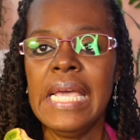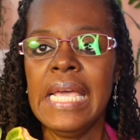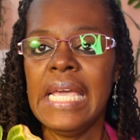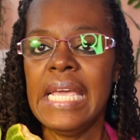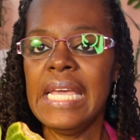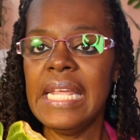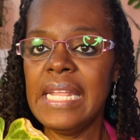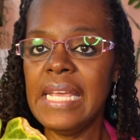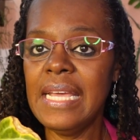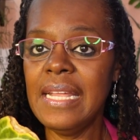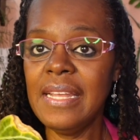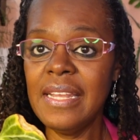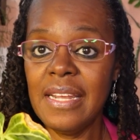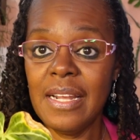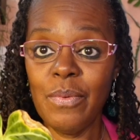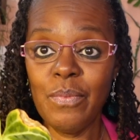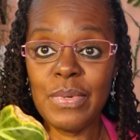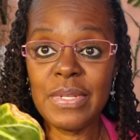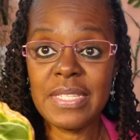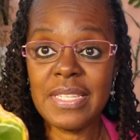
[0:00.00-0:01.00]
It ended
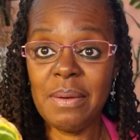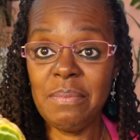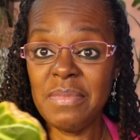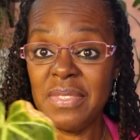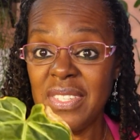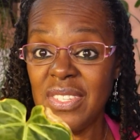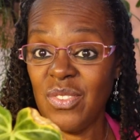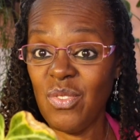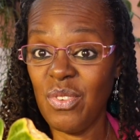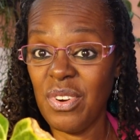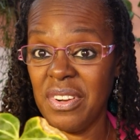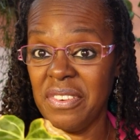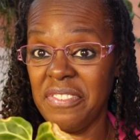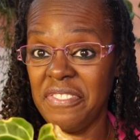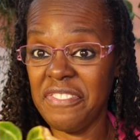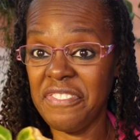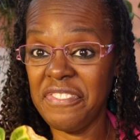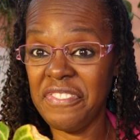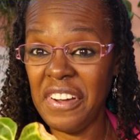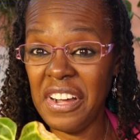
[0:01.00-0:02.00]
up with some sort of
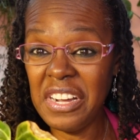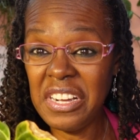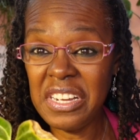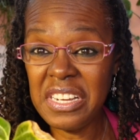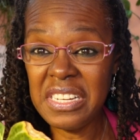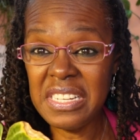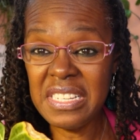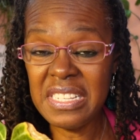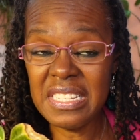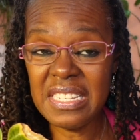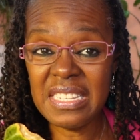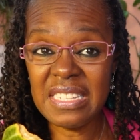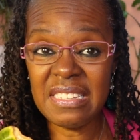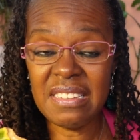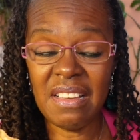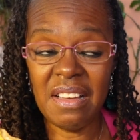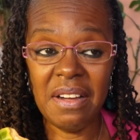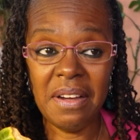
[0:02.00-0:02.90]
fungus